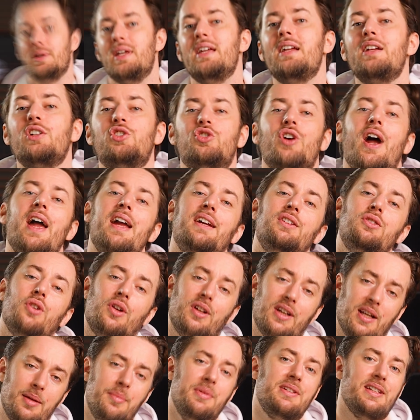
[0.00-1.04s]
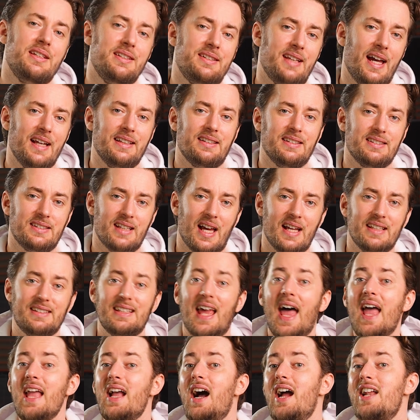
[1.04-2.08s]
Being trained on limited datasets,
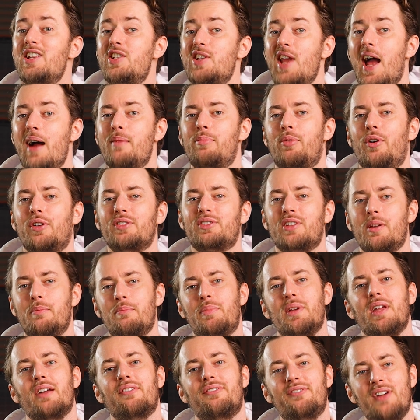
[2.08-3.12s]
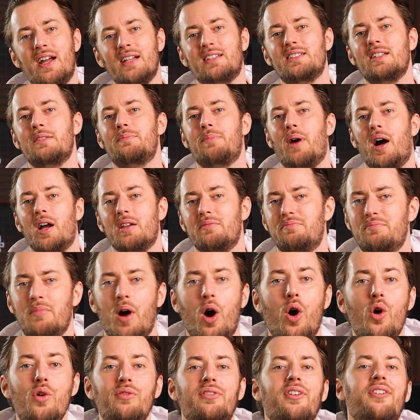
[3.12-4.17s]
AI chatbots can be affected by
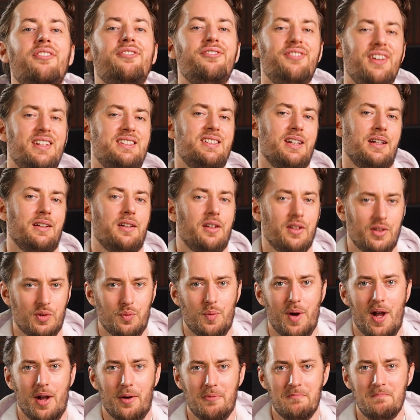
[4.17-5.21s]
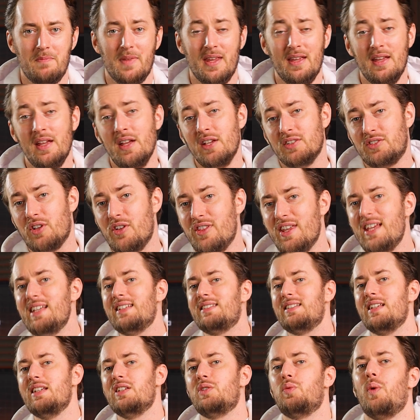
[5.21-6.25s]
overfitting as well. So
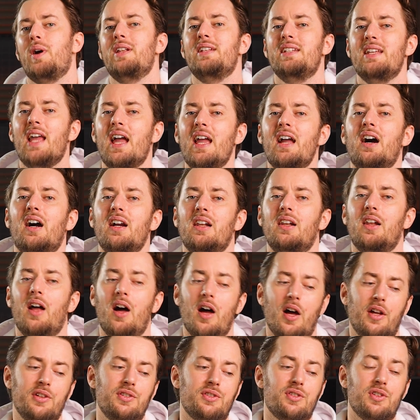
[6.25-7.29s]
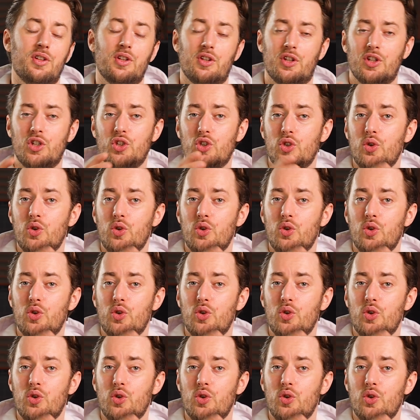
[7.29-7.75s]
this is when the AI learns the